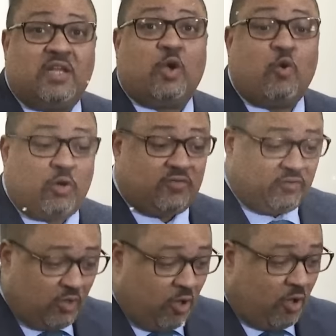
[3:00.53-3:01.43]
in a court
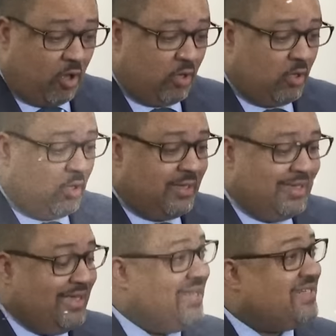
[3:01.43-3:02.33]
of law,
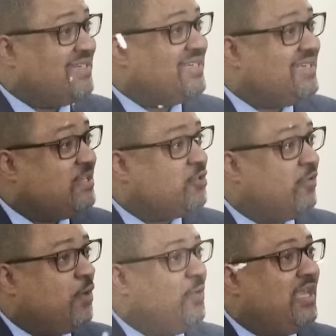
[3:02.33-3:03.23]
it is
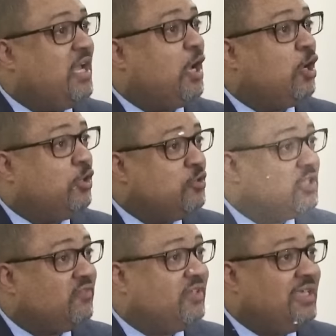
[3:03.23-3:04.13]
essential that we
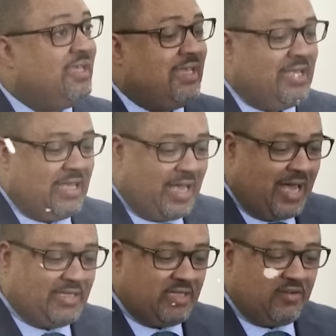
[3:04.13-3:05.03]
conclusively
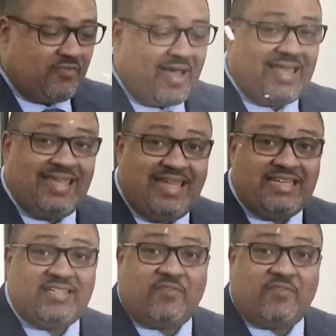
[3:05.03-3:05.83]
identify each